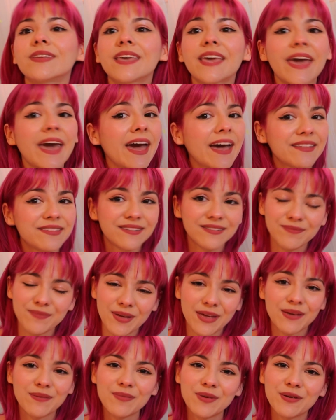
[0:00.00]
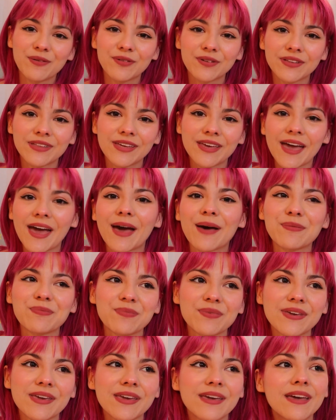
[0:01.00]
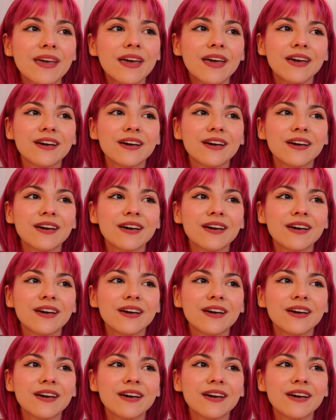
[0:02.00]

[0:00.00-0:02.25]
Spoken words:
Cats make me really happy.